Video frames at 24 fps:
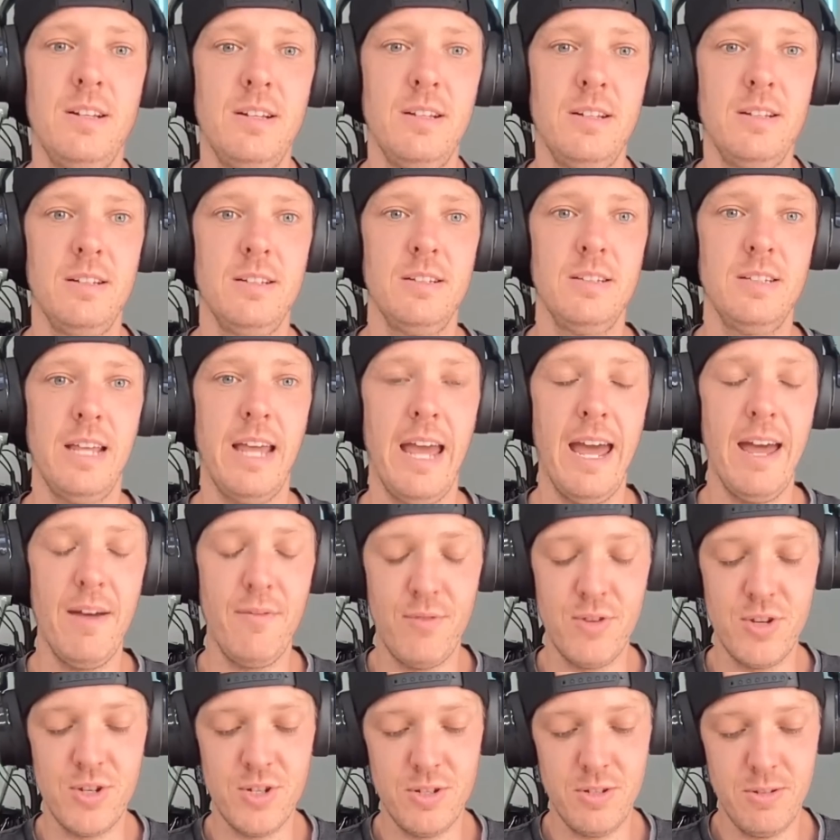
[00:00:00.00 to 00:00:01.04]
Yeah,
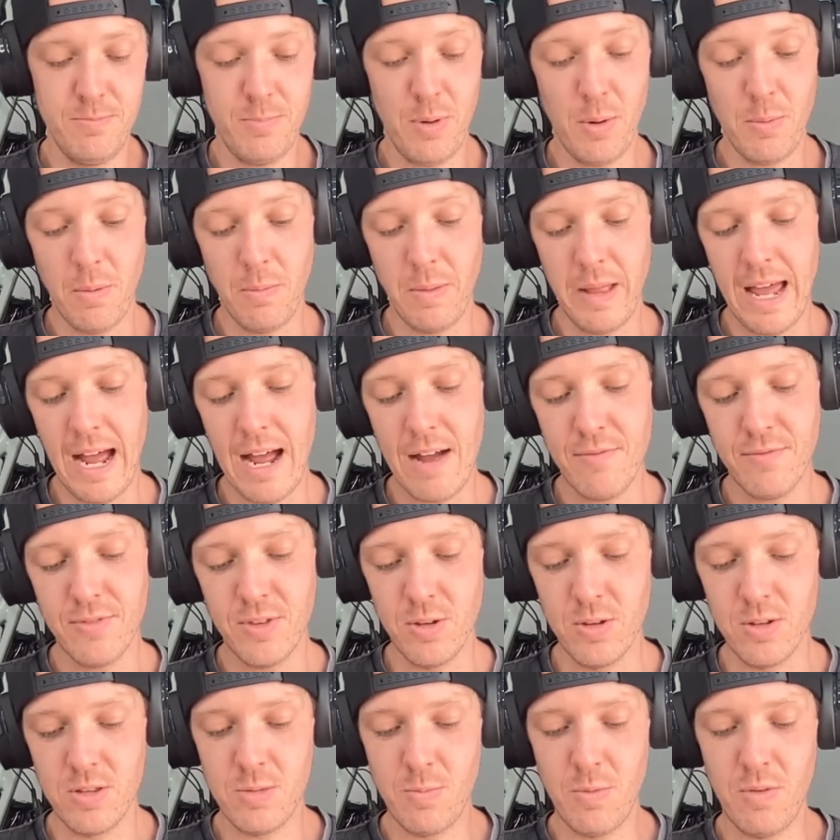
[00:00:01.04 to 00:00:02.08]
probably have
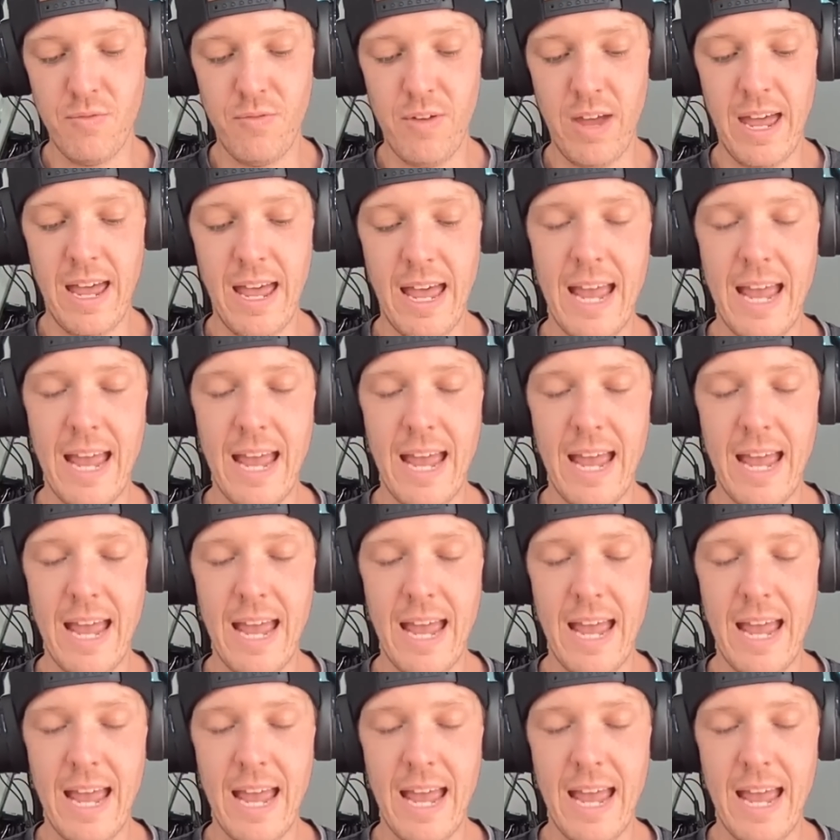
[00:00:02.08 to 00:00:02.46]
to be fair.